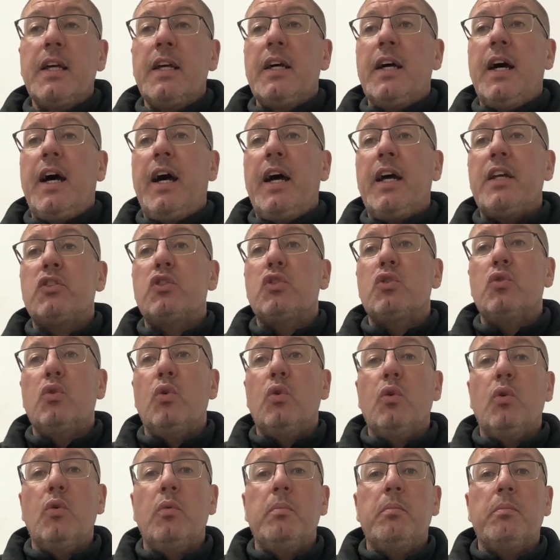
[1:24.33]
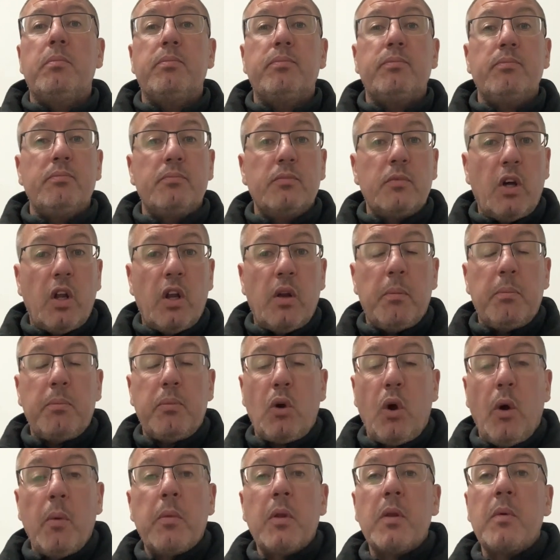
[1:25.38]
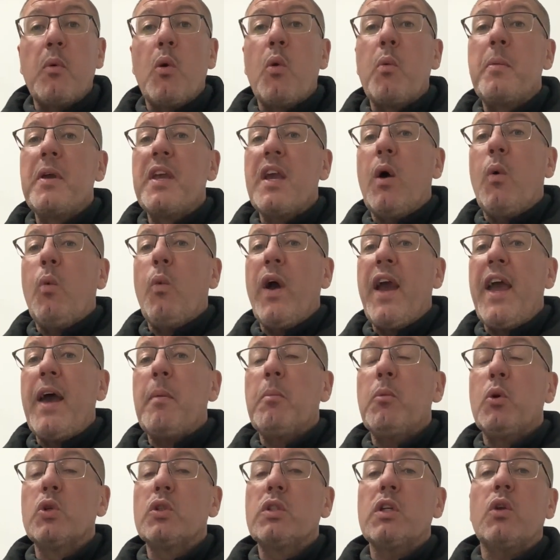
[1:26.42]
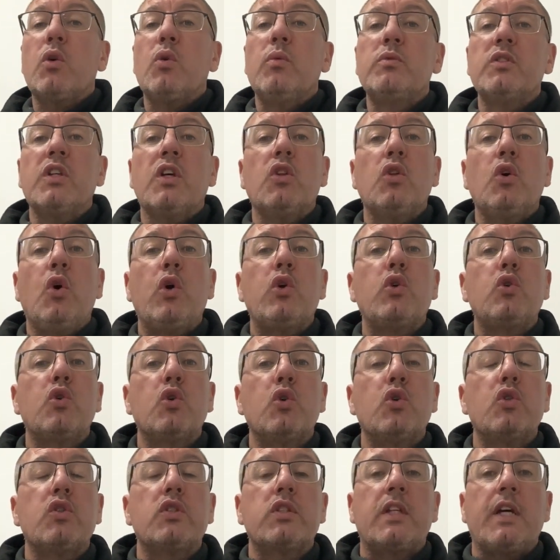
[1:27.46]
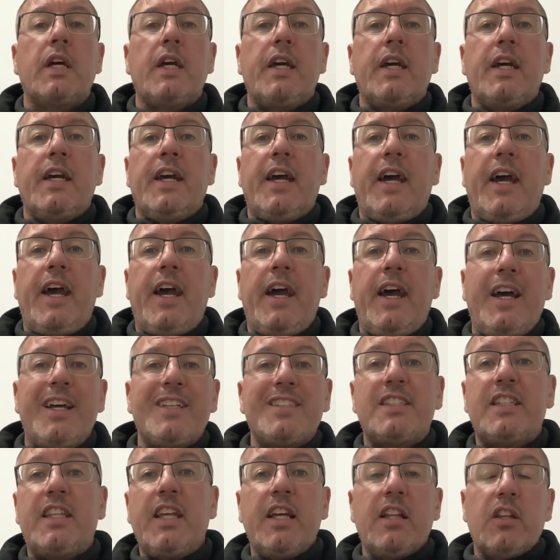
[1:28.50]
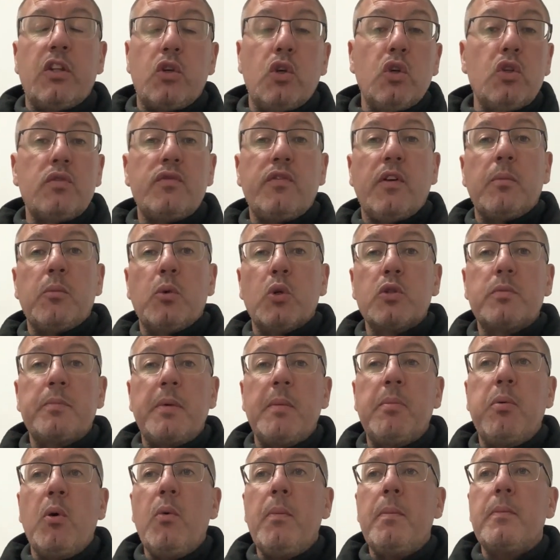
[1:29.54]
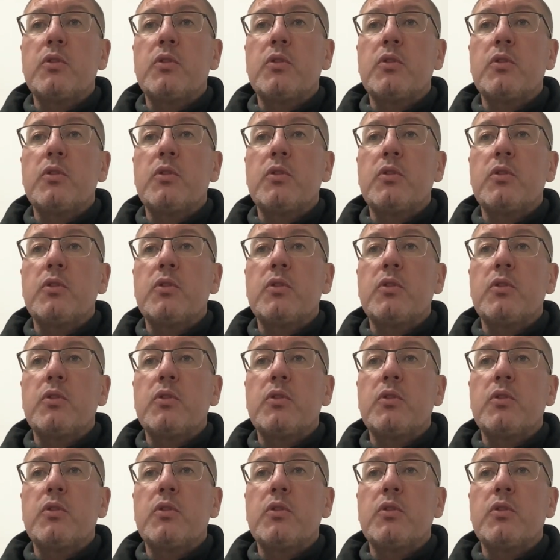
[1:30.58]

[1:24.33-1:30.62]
As you know, or probably will be aware, motorhomes are not used as daily use for most people.